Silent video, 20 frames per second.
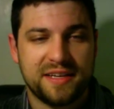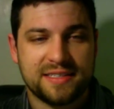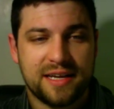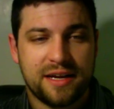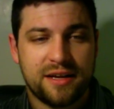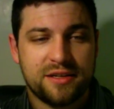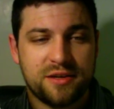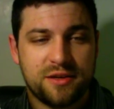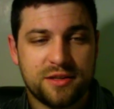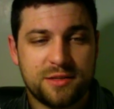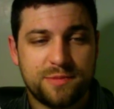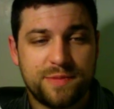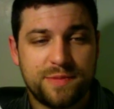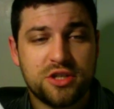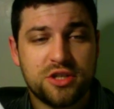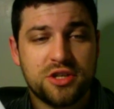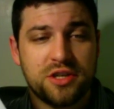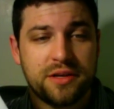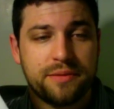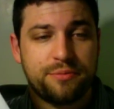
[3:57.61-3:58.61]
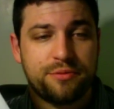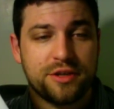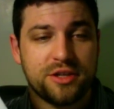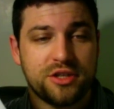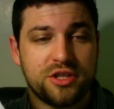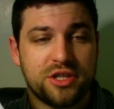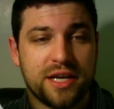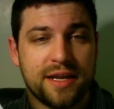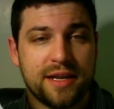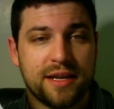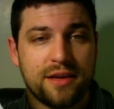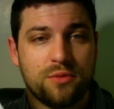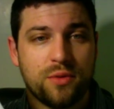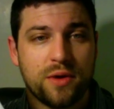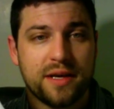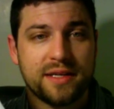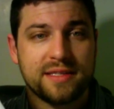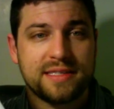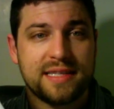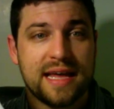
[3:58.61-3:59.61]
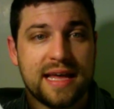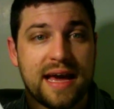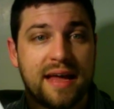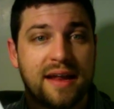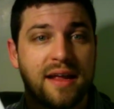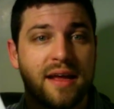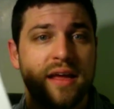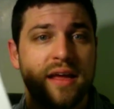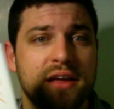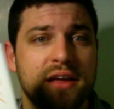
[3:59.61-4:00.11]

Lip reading: I especially appreciated was that,